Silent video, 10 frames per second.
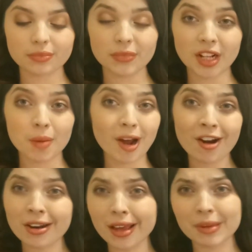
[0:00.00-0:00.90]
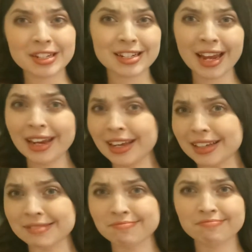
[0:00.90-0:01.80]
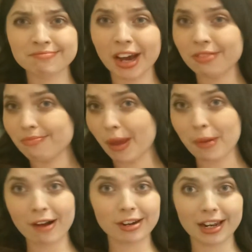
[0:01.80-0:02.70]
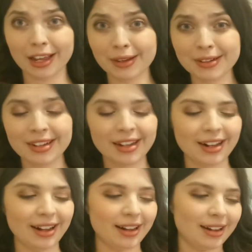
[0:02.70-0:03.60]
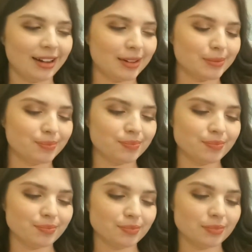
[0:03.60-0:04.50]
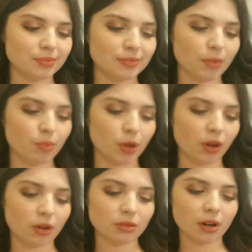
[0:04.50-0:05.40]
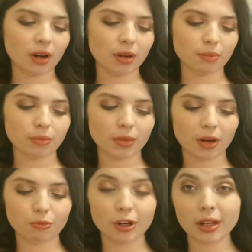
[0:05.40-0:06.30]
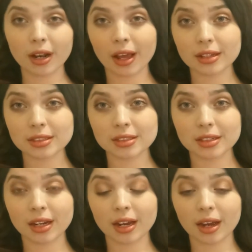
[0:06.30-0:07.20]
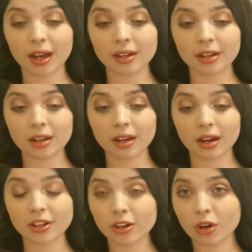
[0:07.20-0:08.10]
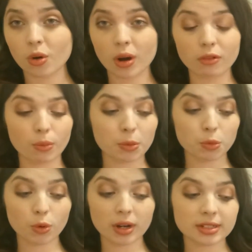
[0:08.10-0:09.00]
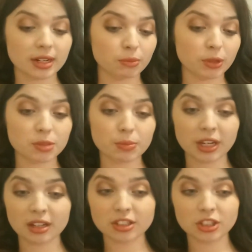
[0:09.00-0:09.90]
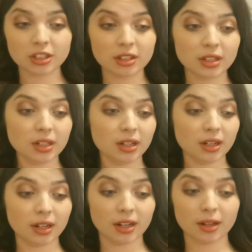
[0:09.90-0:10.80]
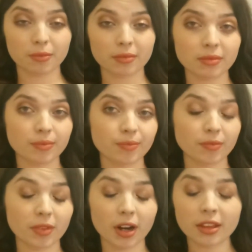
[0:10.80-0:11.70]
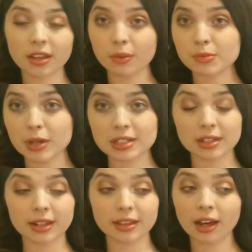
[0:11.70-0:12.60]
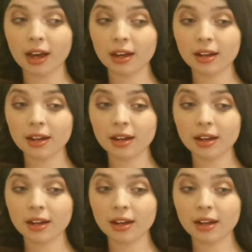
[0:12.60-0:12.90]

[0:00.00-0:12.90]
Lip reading: apparently I'm entertaining. Apparently. But no, I'm really glad. And I don't quite remember what I said in my speech. I think it was basically that